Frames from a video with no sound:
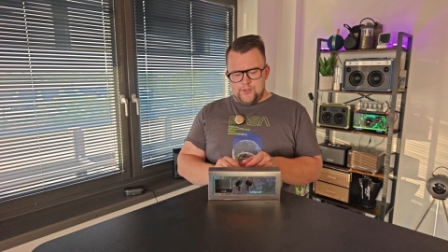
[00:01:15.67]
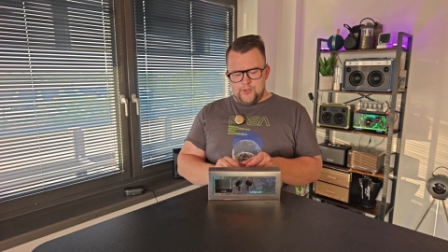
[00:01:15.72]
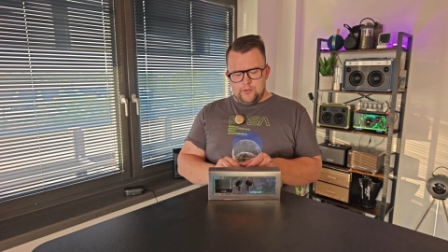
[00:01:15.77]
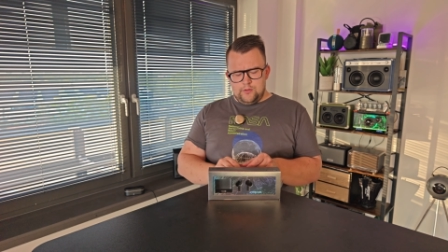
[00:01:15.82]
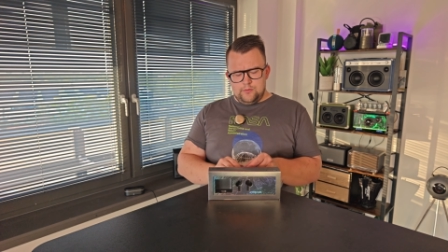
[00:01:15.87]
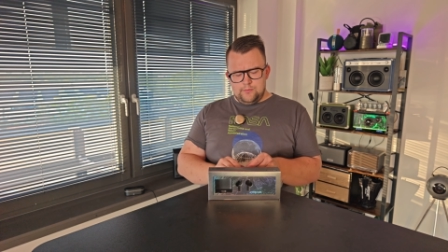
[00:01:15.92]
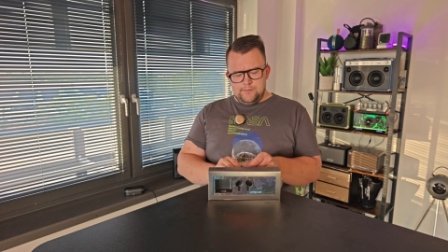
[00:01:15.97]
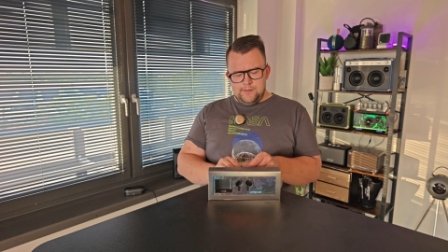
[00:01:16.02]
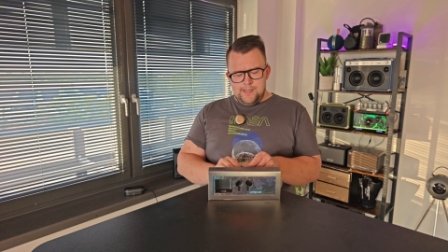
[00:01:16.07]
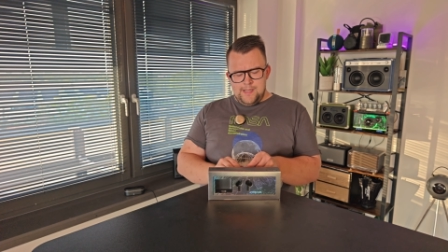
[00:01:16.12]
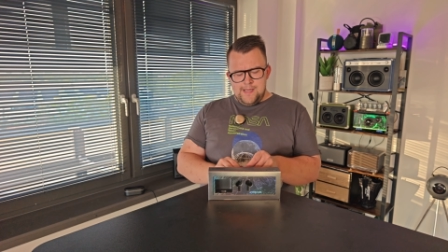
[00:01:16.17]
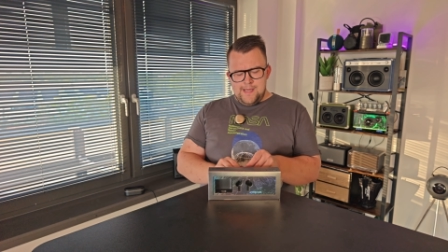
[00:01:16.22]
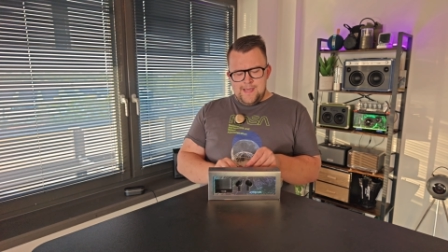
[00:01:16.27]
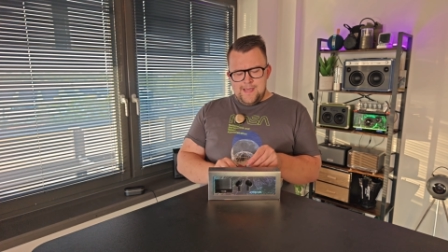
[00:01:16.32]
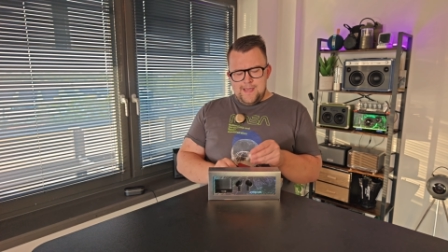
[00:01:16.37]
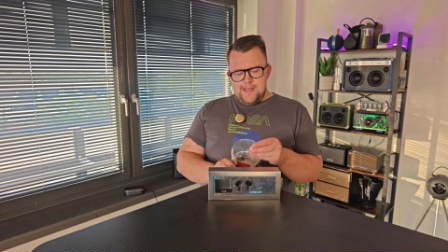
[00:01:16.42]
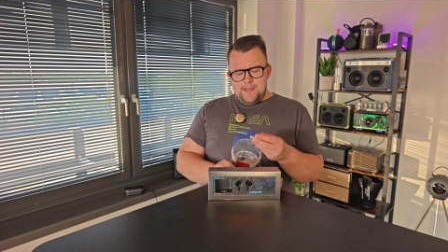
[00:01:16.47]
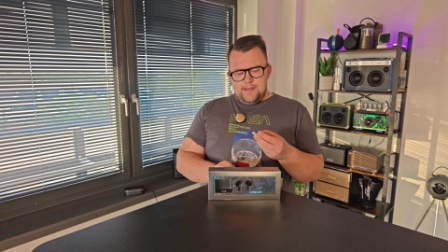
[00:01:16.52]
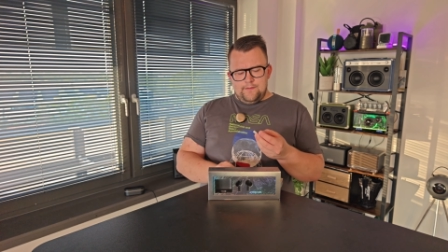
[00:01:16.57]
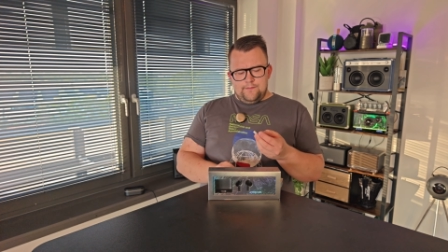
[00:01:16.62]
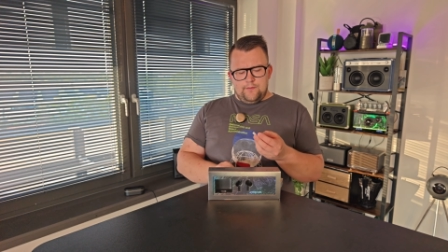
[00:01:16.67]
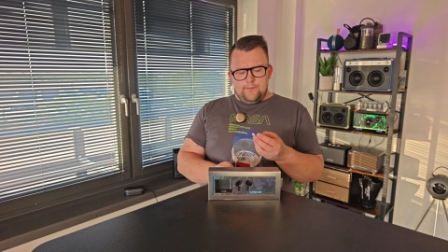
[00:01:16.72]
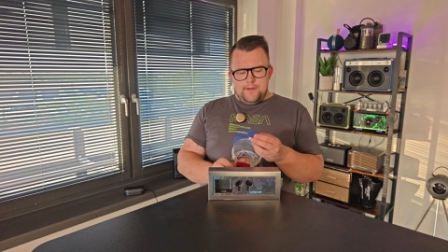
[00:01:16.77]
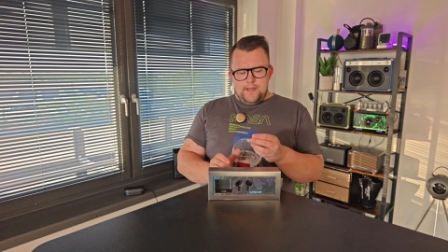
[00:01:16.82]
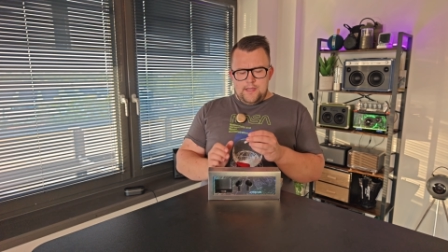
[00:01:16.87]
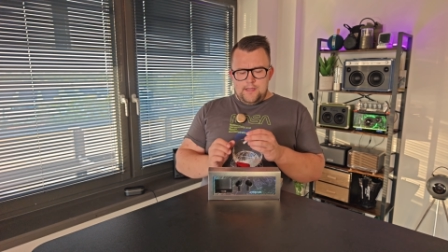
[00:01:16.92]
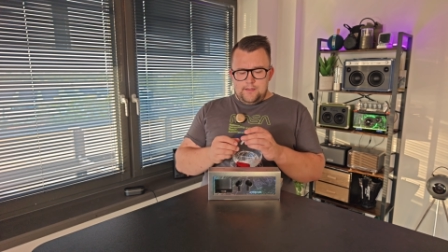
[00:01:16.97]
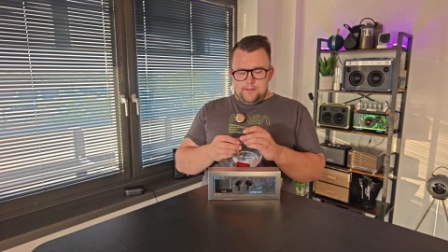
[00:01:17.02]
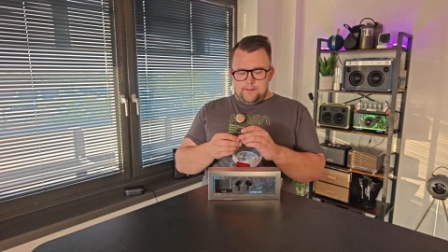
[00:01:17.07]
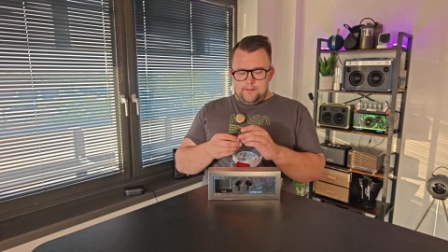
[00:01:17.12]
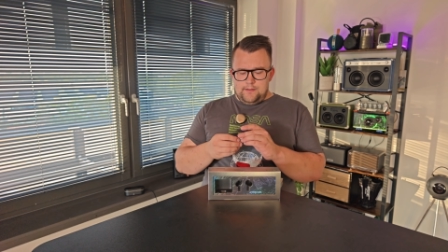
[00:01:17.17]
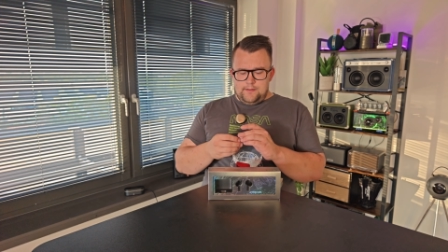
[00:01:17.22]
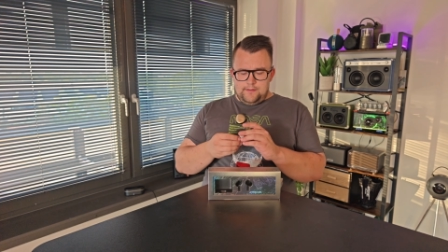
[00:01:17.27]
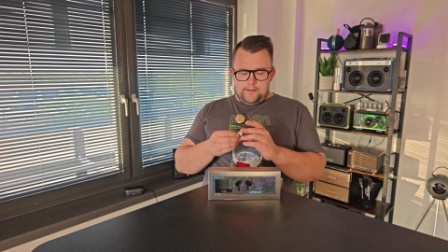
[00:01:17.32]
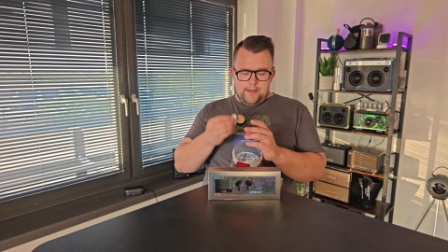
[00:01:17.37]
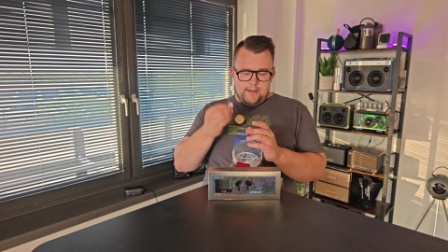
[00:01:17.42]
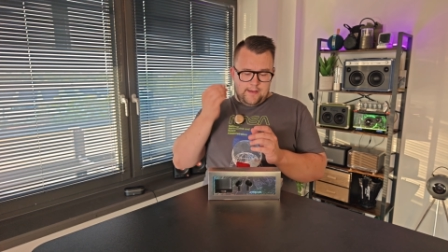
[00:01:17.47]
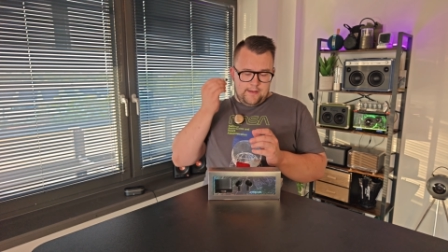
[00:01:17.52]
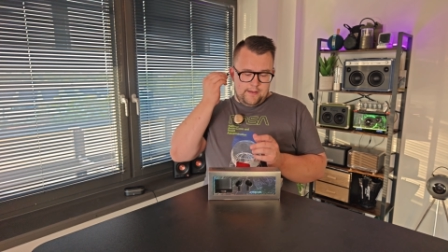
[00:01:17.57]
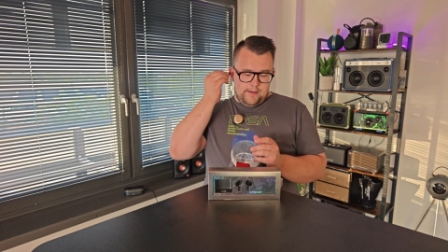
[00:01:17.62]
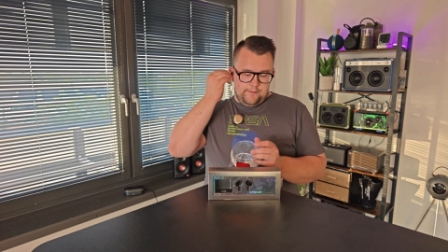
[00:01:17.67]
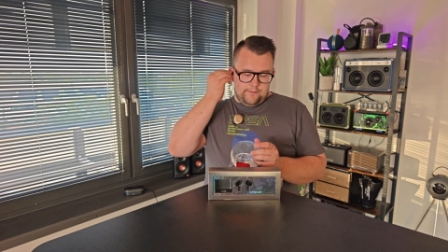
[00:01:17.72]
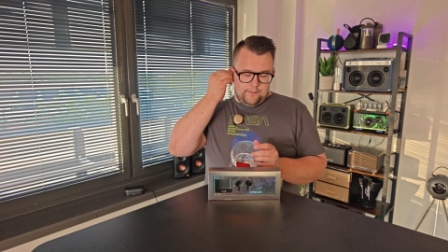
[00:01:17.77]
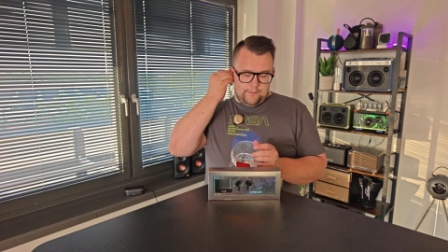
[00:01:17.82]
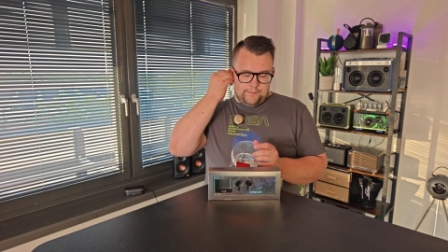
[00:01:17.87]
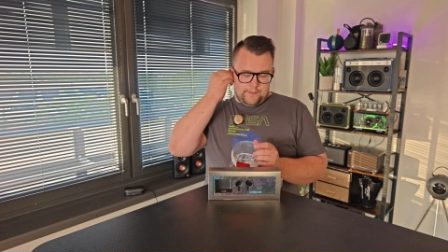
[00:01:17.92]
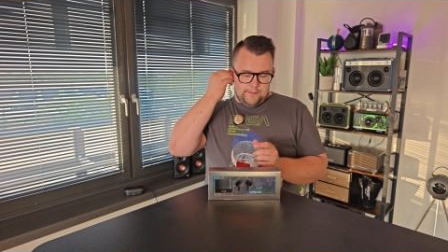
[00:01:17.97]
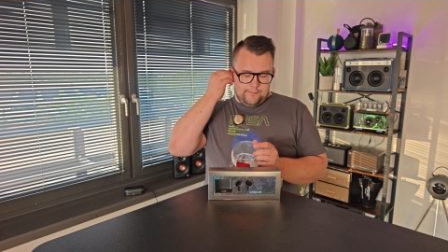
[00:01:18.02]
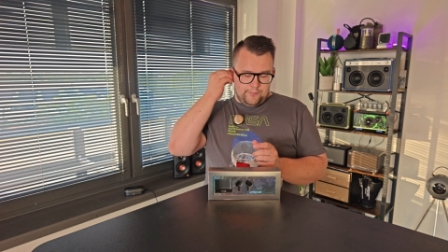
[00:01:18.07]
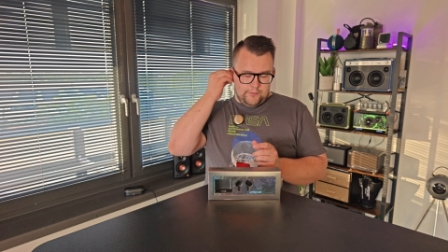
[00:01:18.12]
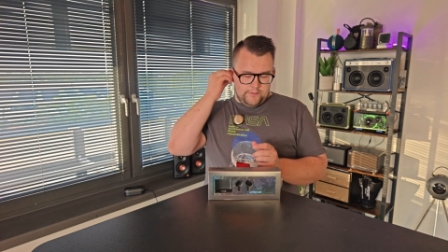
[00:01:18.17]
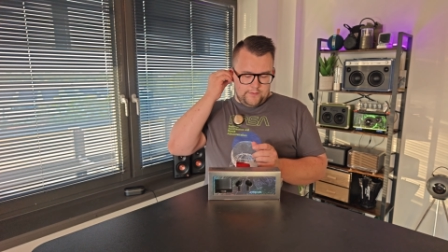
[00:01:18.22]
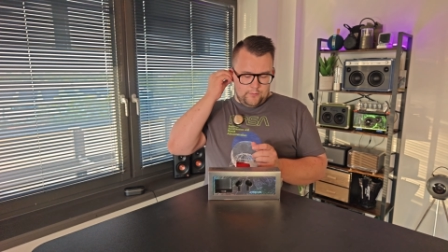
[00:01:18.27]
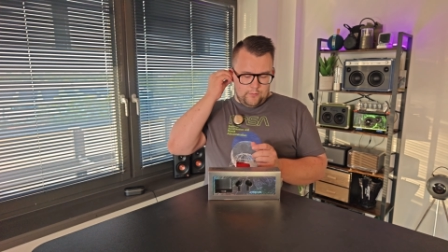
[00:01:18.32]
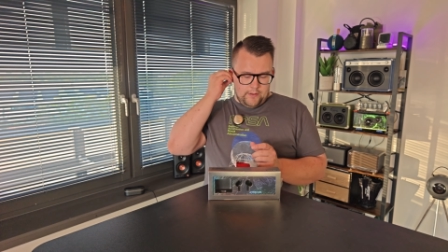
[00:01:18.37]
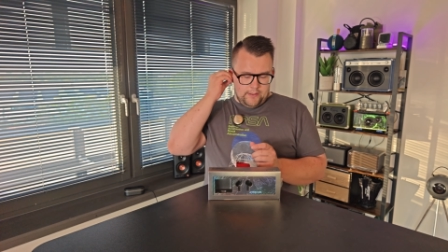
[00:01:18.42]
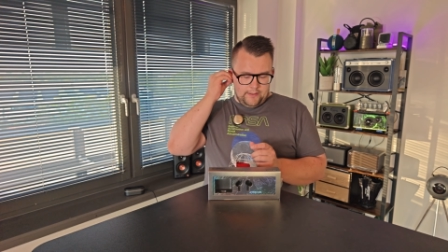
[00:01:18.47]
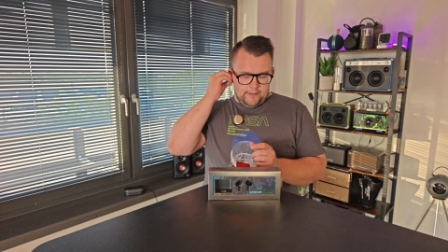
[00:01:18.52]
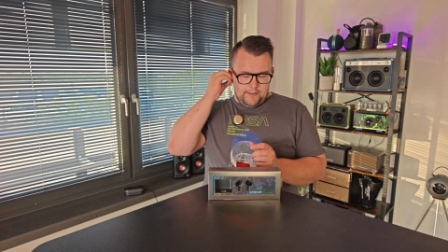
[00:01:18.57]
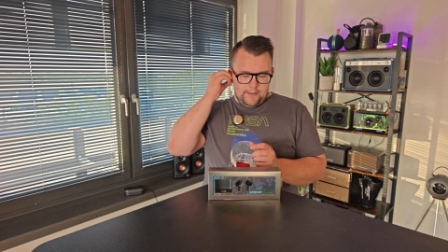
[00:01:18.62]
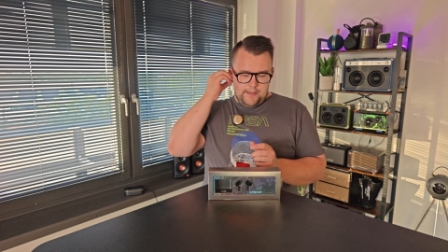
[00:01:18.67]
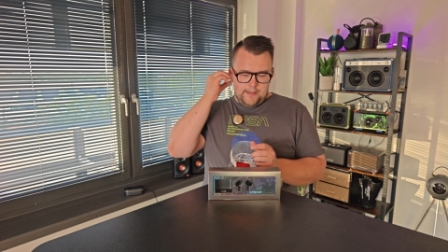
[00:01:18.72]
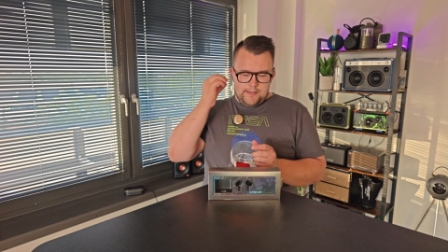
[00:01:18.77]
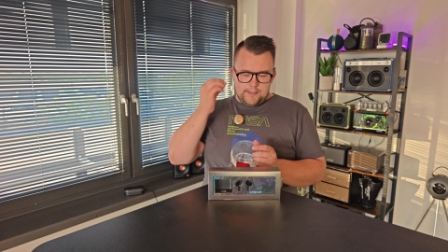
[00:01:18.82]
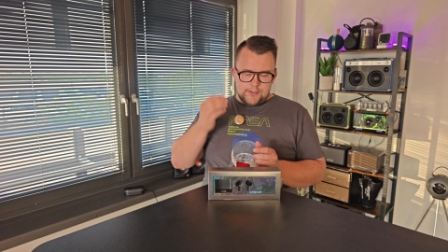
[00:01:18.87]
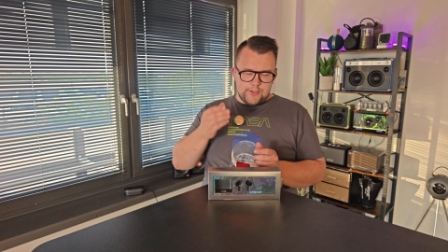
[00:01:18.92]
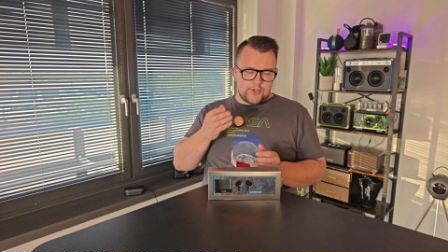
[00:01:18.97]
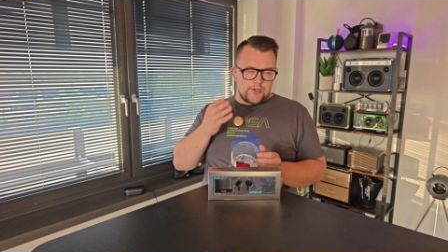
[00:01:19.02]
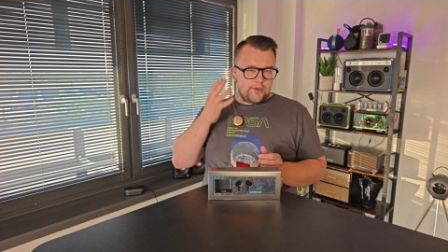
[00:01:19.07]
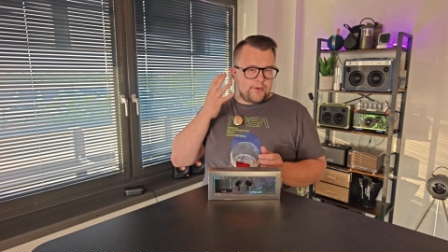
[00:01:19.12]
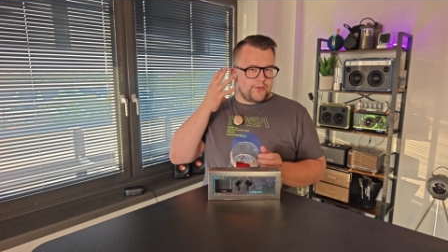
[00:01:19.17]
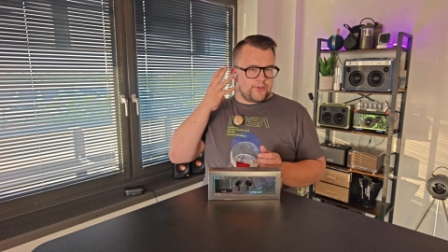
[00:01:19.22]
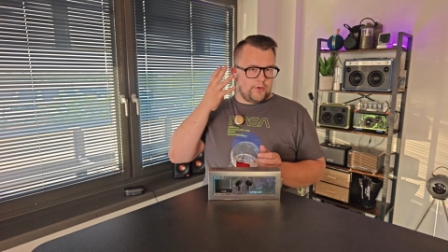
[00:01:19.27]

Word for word: So for me, they even fit pretty well in the ears.